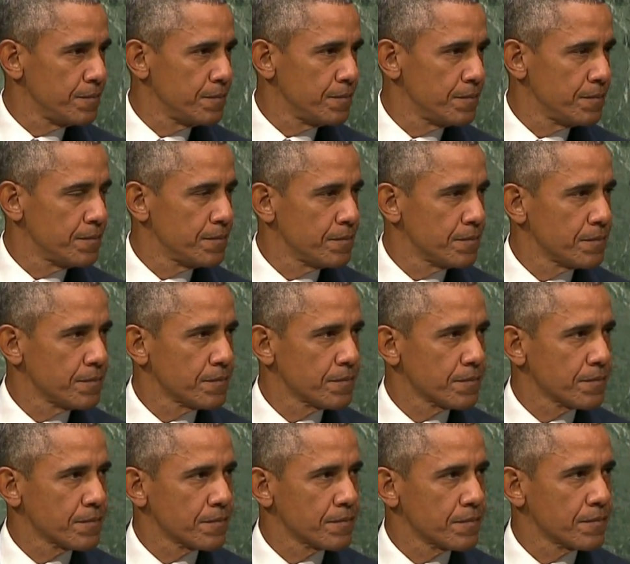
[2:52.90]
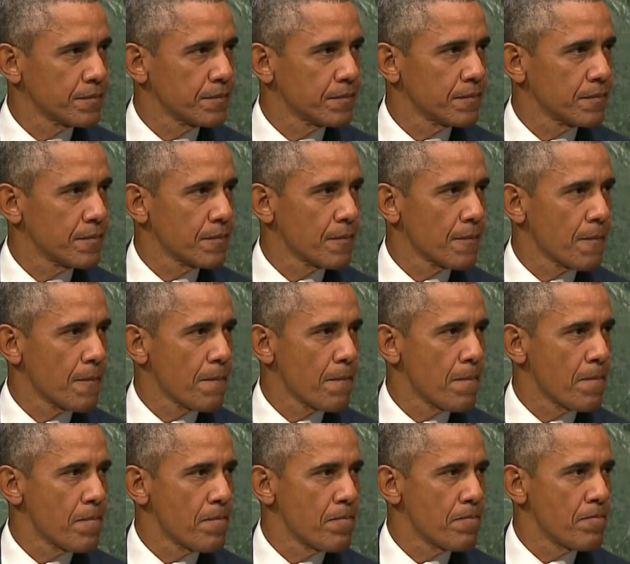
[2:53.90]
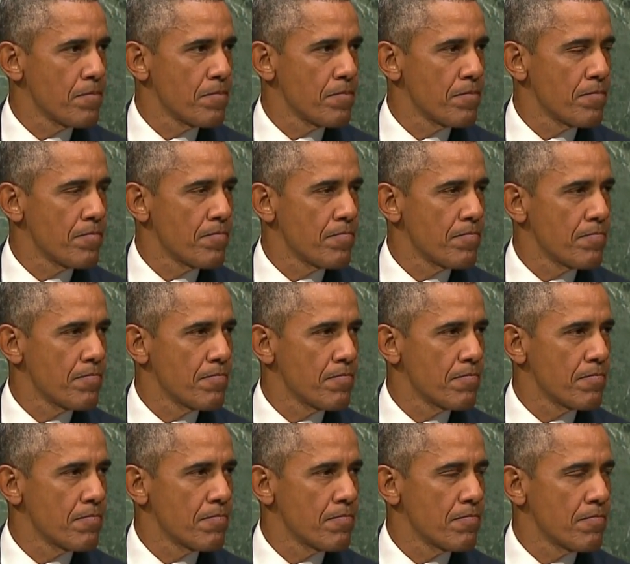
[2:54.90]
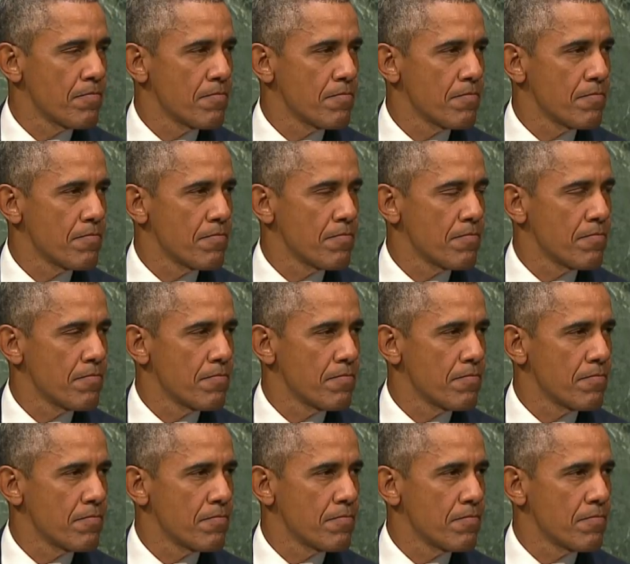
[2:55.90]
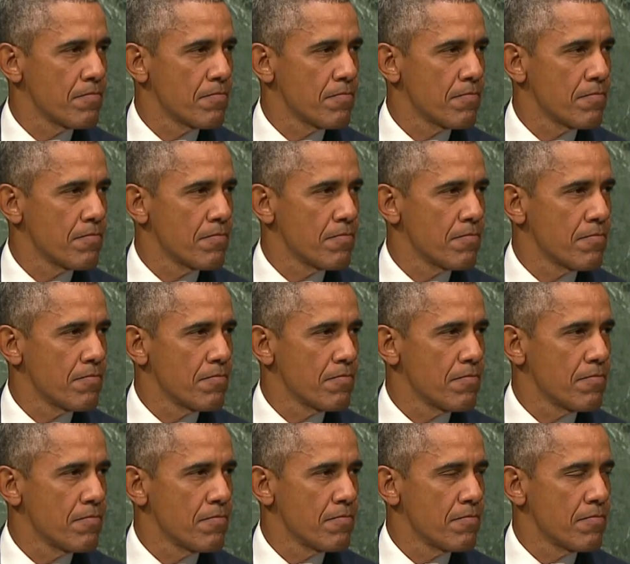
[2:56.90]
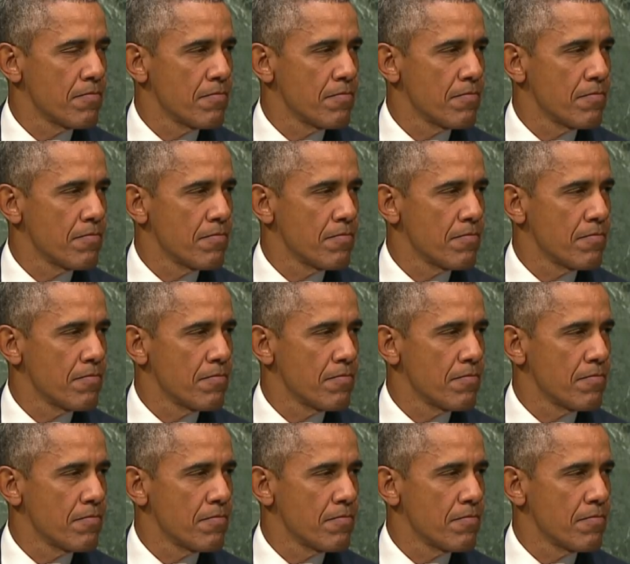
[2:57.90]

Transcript: No one is speaking in this clip.